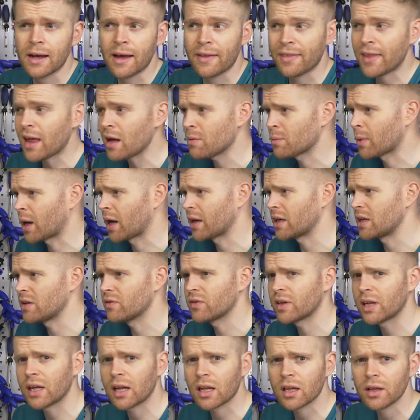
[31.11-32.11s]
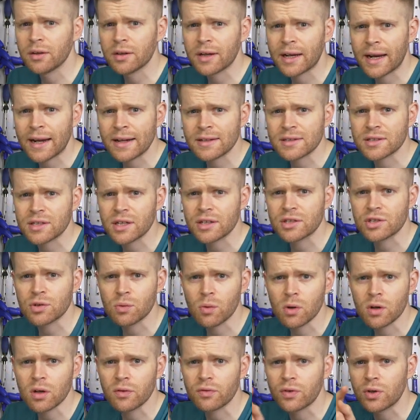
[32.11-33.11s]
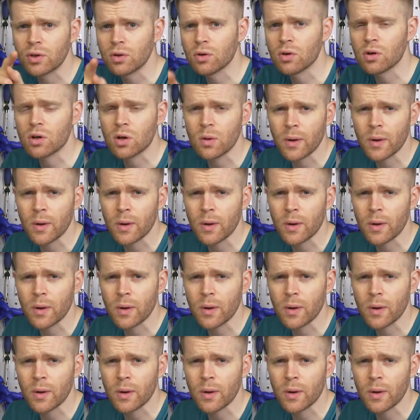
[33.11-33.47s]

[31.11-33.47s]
and that might even include an answer to one of your